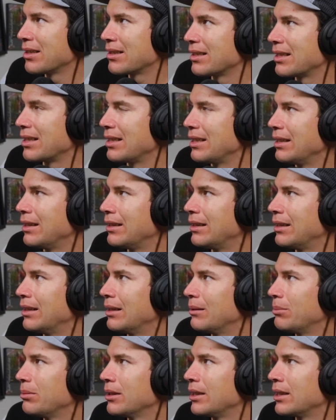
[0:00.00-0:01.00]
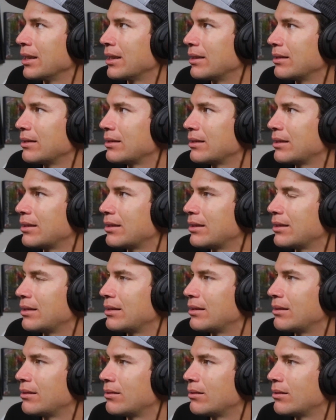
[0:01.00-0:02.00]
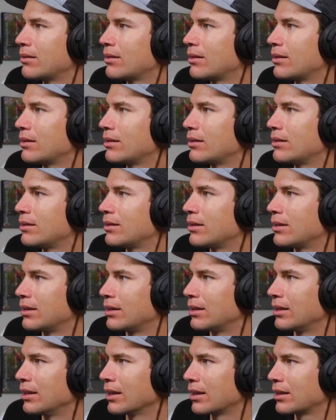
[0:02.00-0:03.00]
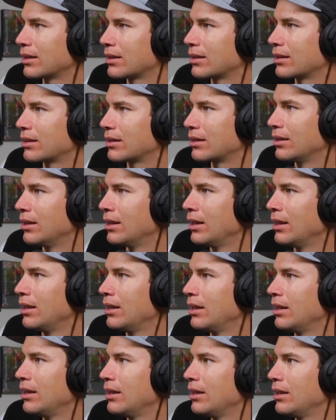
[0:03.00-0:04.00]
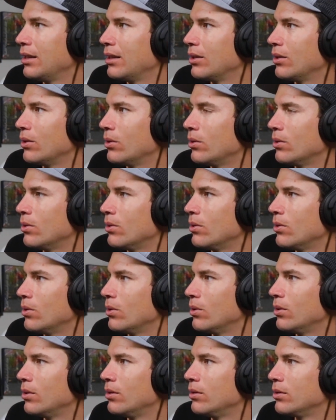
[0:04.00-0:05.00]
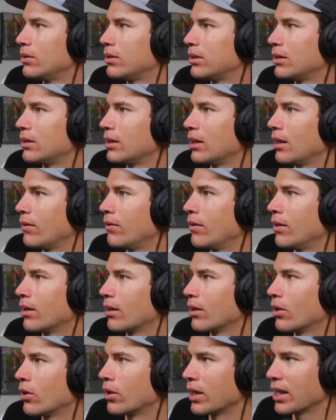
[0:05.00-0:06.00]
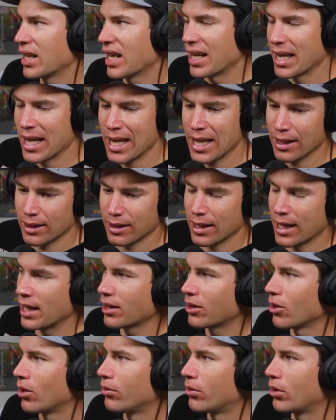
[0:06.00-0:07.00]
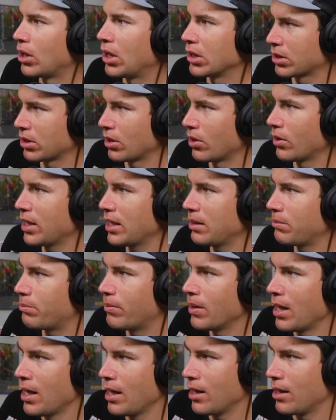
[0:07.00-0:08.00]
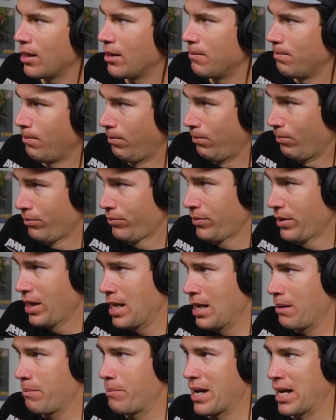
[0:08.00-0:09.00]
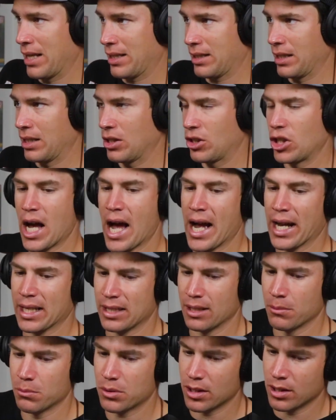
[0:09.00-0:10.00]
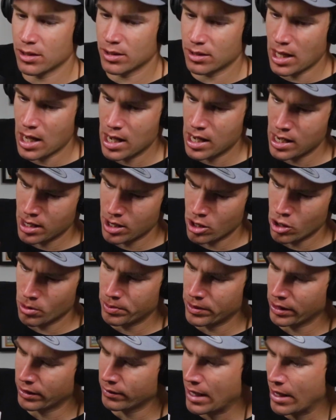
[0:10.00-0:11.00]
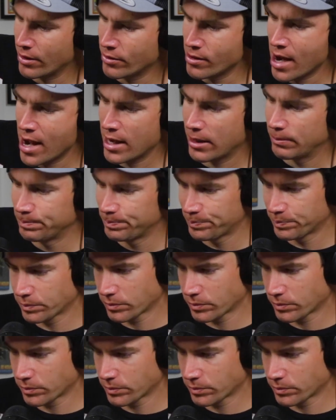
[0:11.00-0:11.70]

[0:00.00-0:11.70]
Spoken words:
to say he ended up like 6th or 7th, or he got 8th overall. So he bested Jack Simpson's opening round ride.